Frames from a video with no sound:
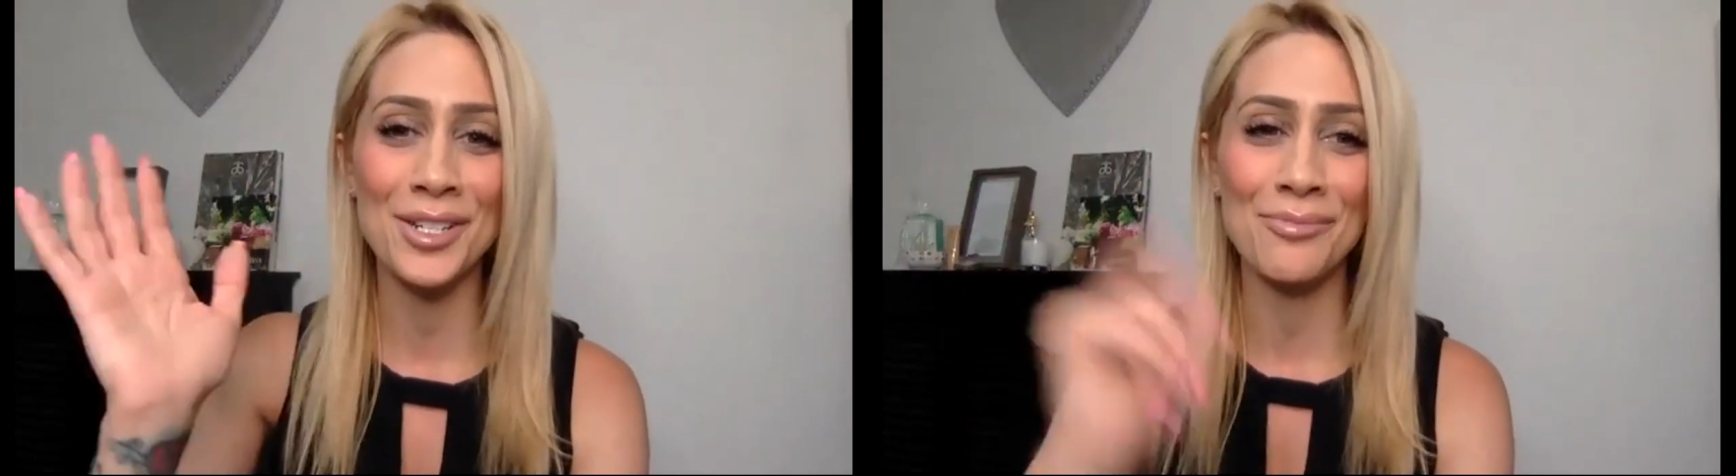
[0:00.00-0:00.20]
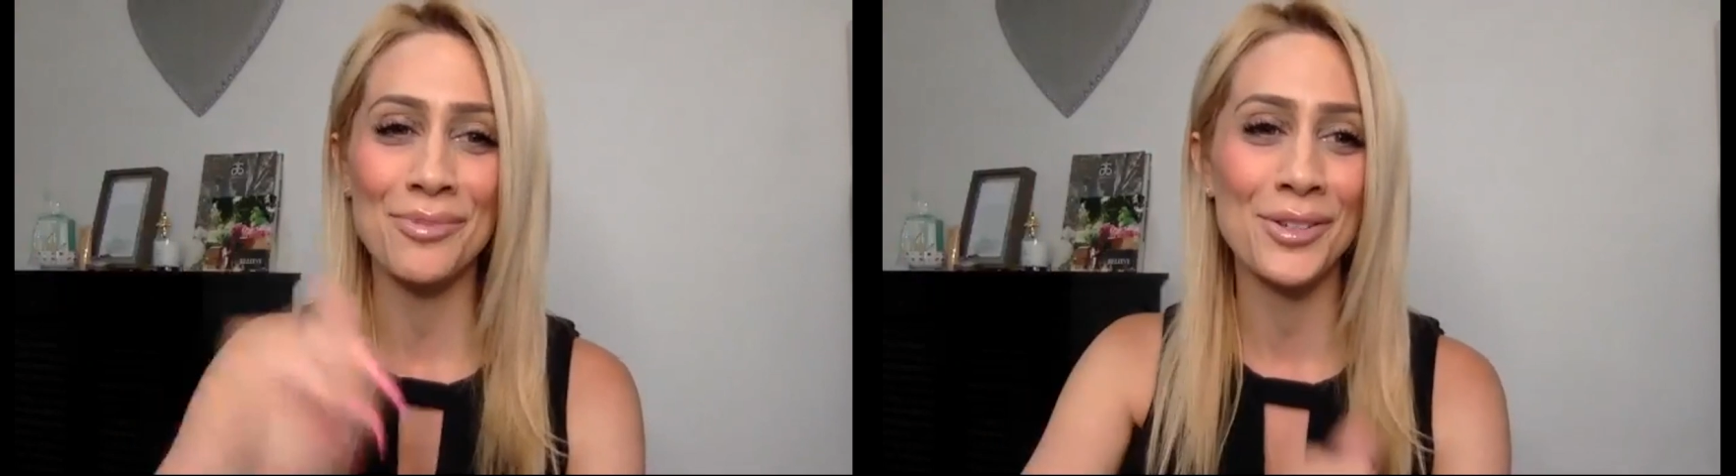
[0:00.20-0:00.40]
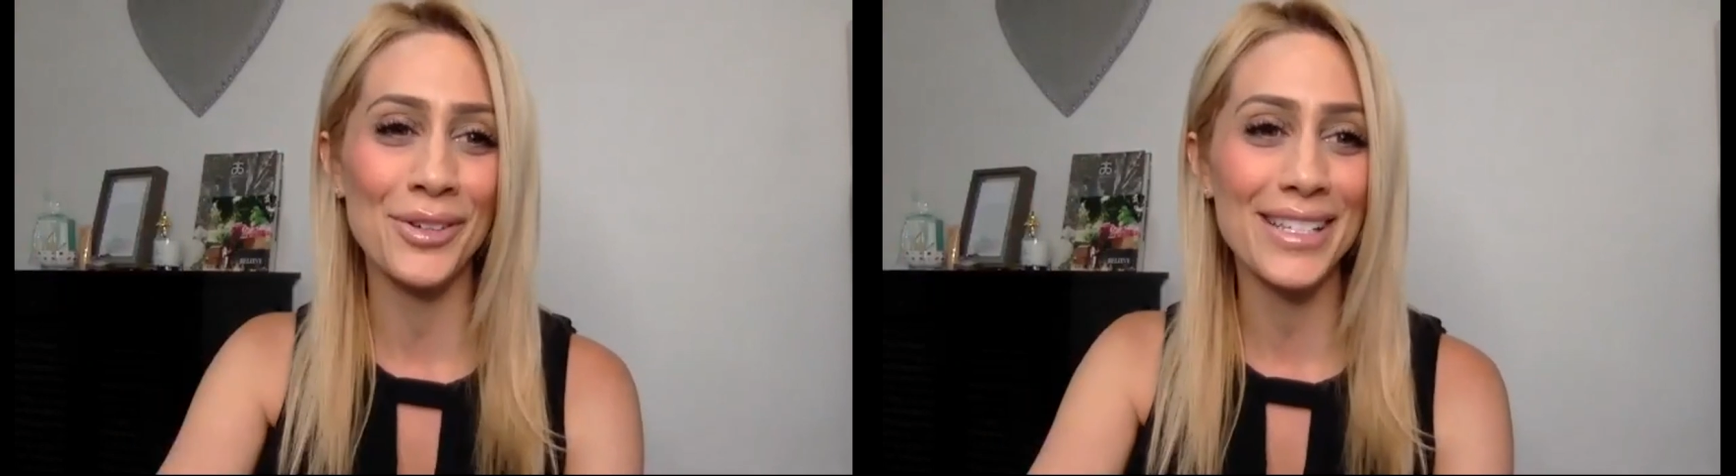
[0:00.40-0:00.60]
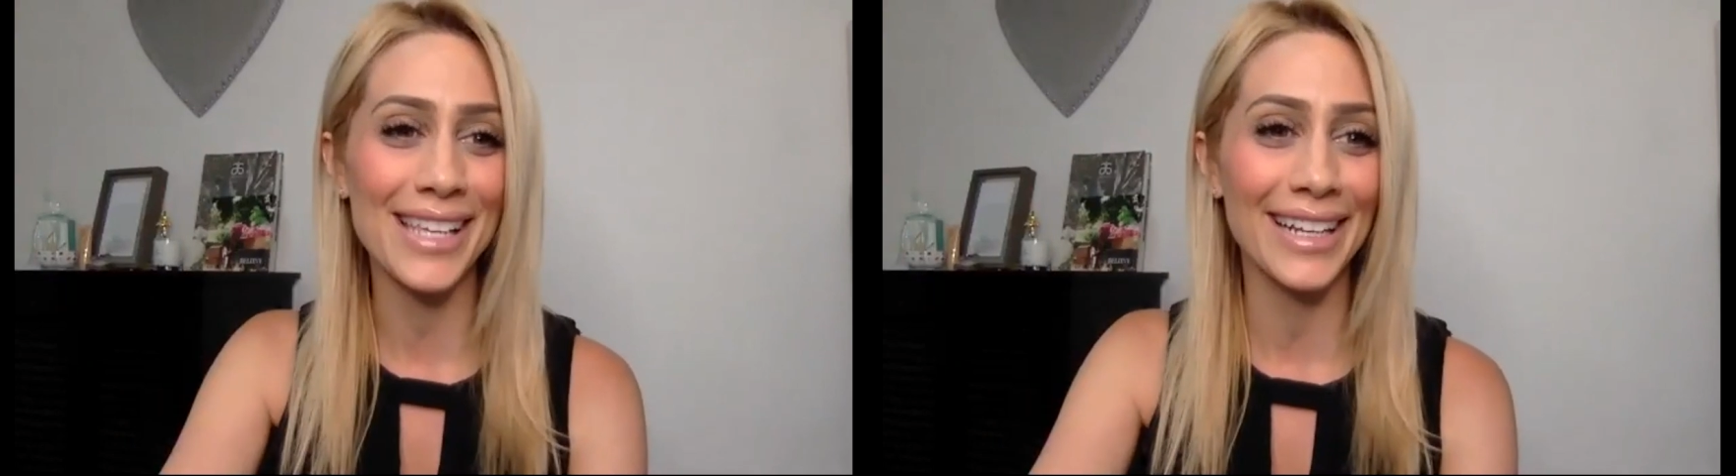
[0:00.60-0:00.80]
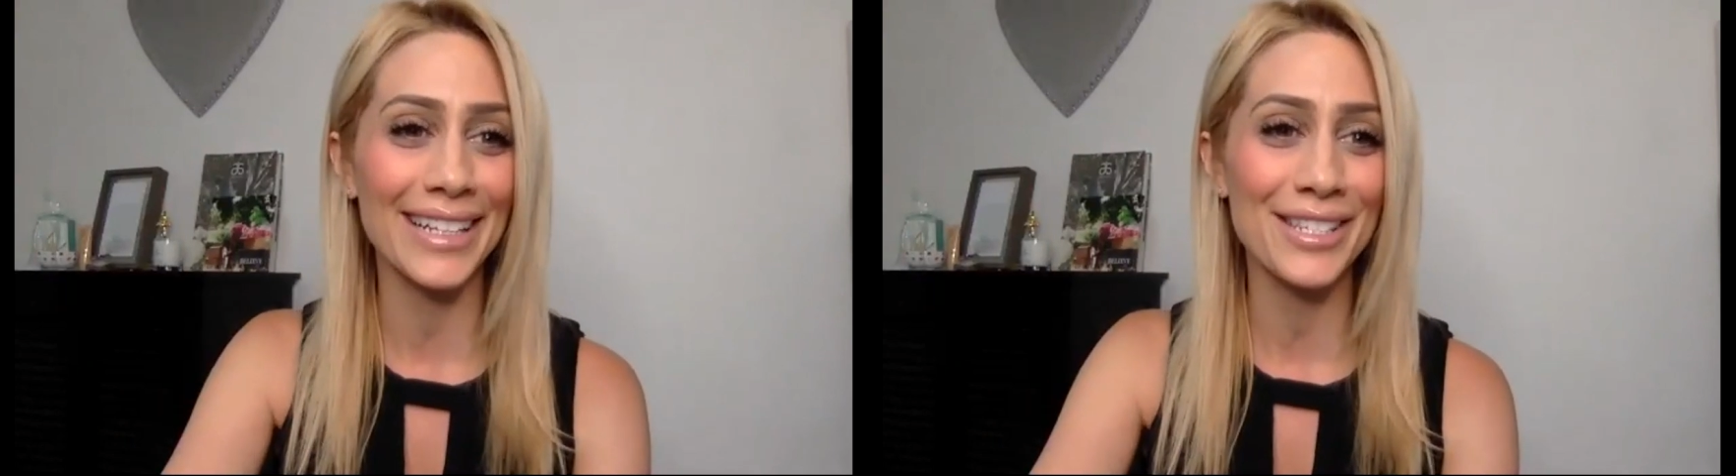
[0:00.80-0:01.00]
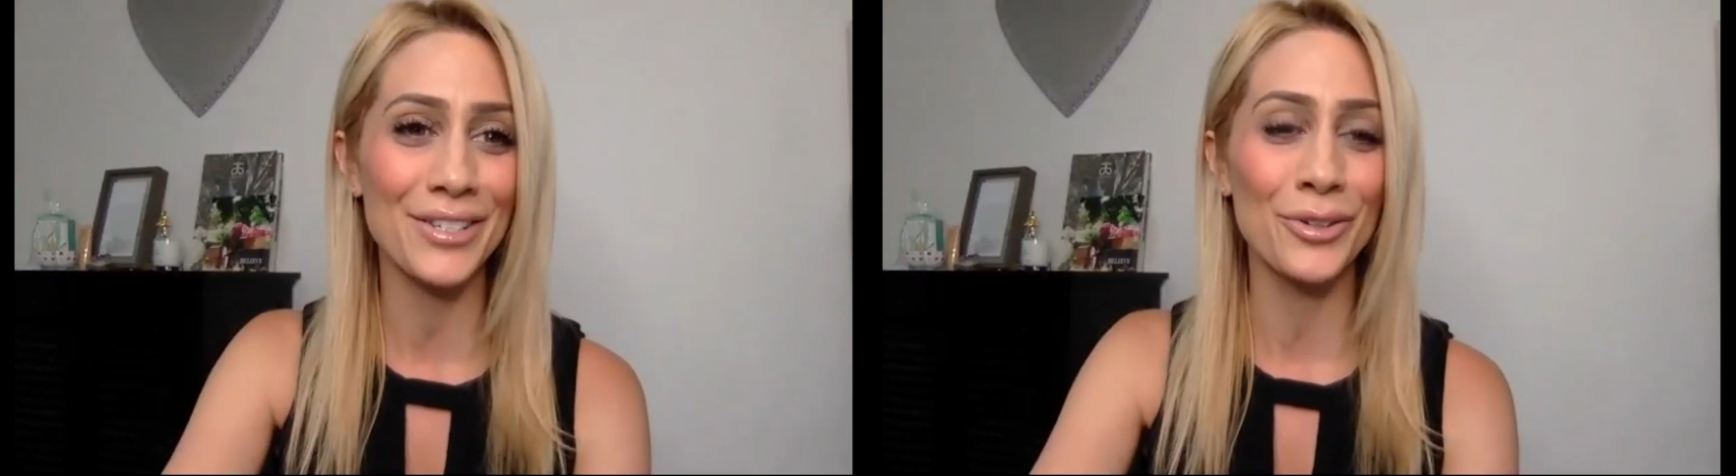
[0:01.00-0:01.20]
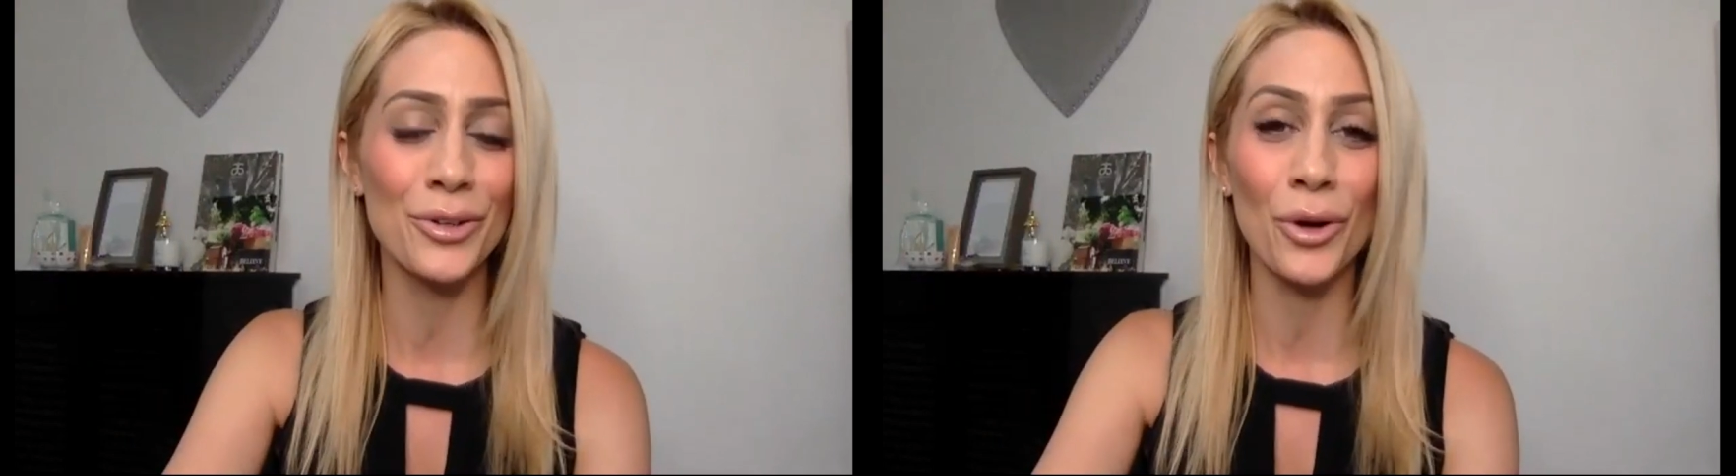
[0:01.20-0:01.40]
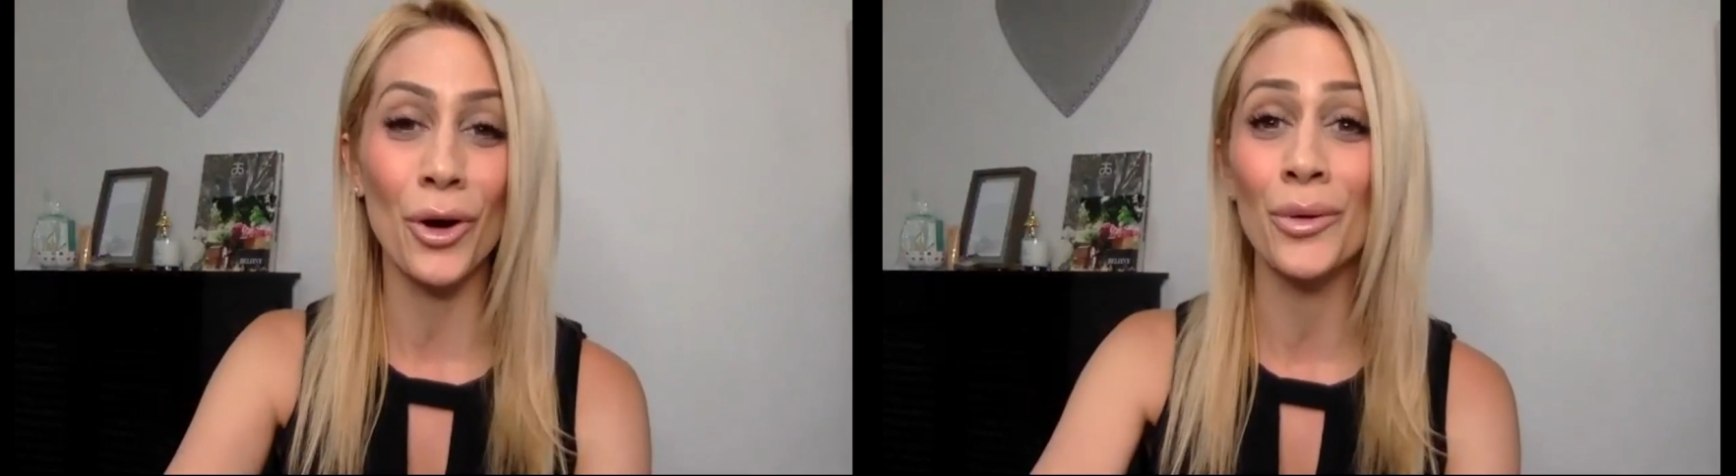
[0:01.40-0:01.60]
and I'm so excited to
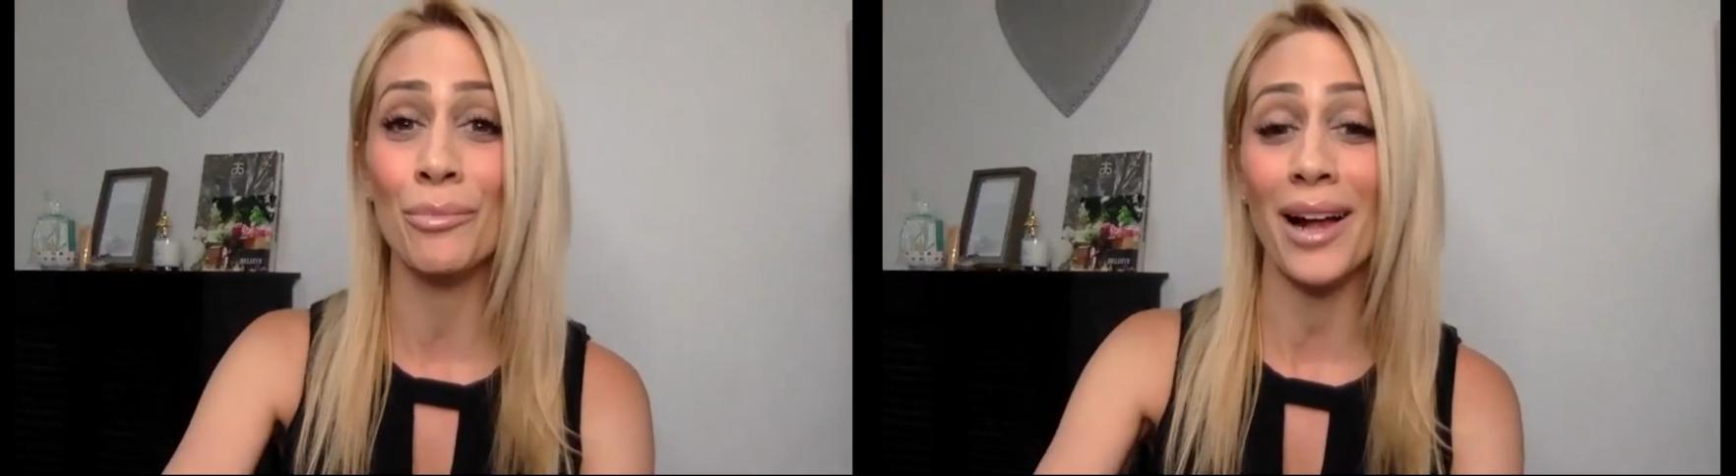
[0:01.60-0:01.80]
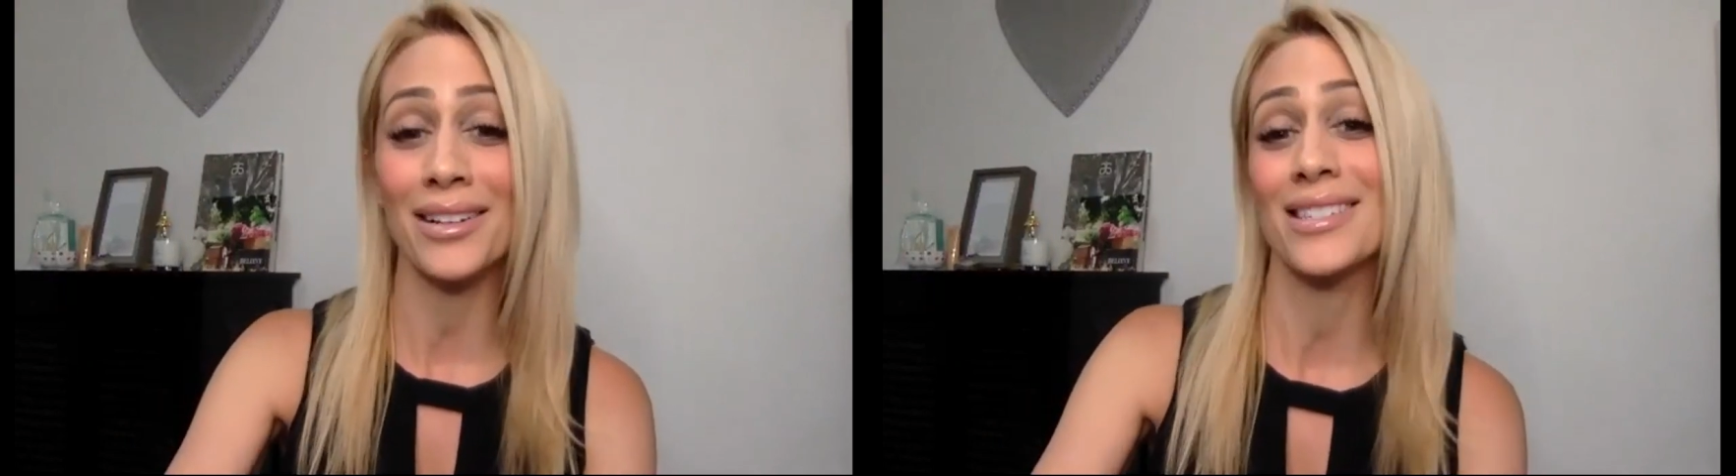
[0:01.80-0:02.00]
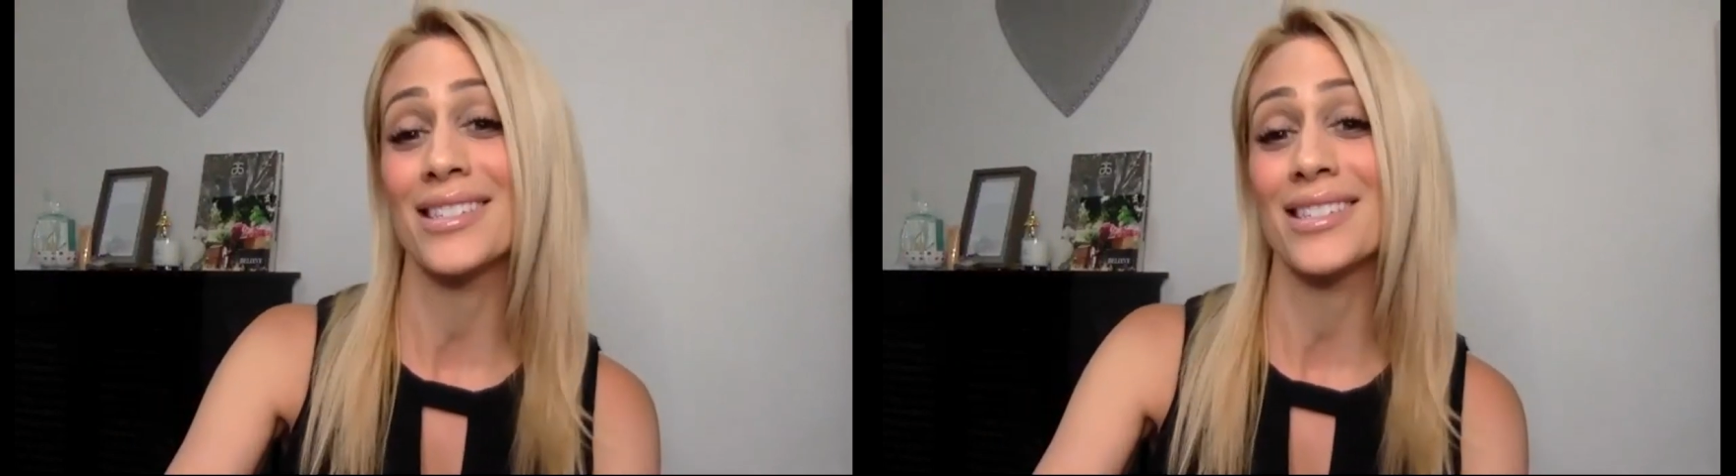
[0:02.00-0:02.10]
grow and practice